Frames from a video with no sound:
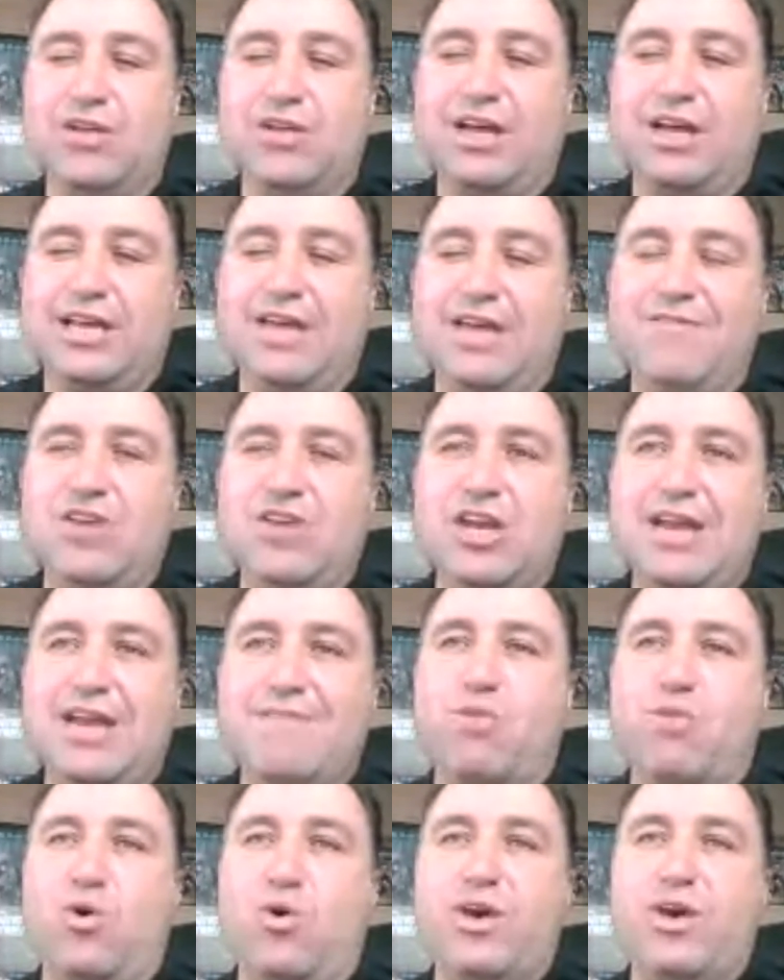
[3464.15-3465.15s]
He'll give you an
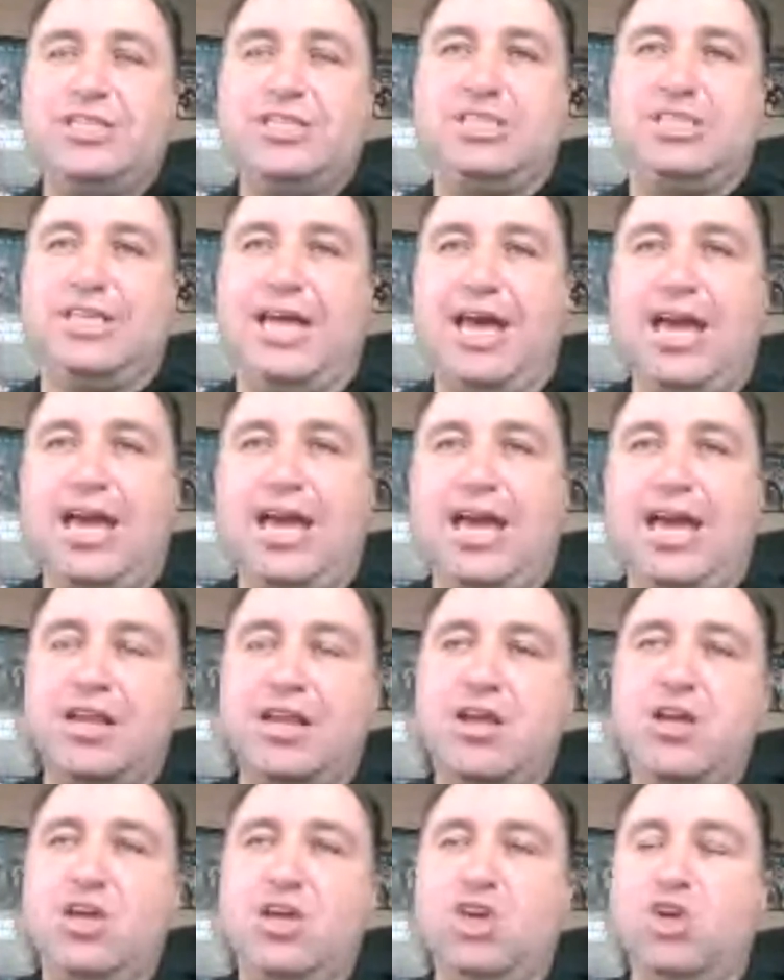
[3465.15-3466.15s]
invoice
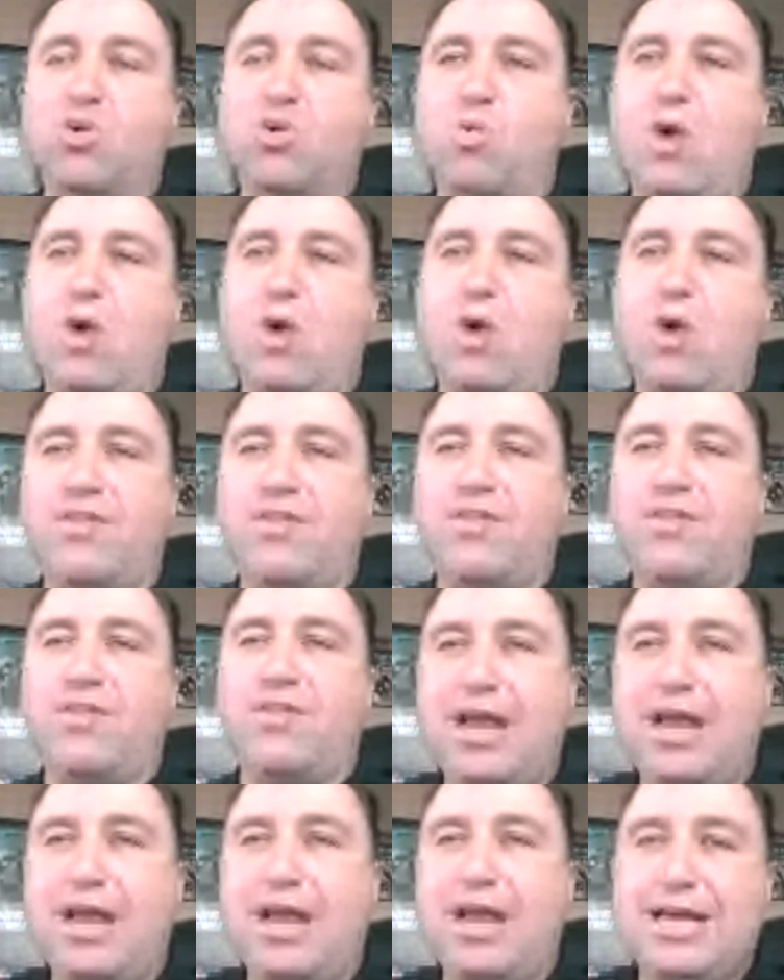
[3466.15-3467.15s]
and you'll wire
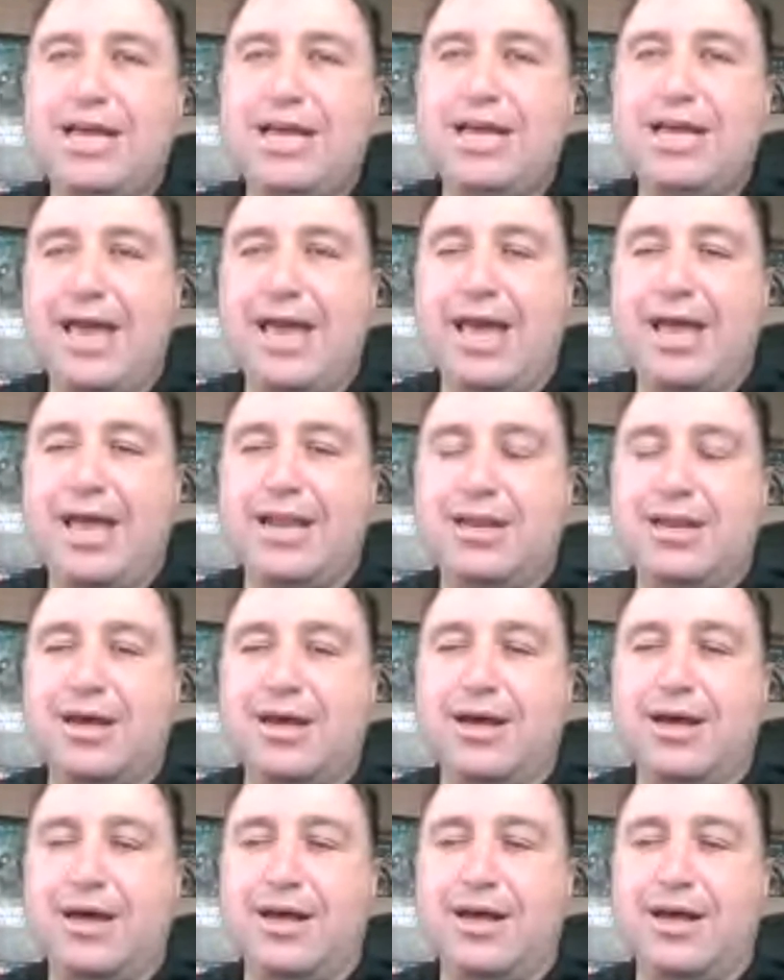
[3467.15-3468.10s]
the money and